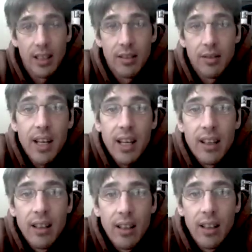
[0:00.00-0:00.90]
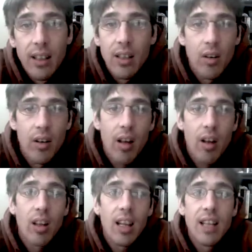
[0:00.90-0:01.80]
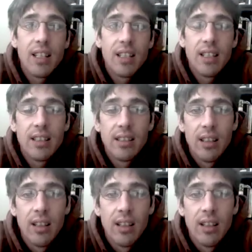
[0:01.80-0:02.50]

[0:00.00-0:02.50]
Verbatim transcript: convey. You know, not all ideas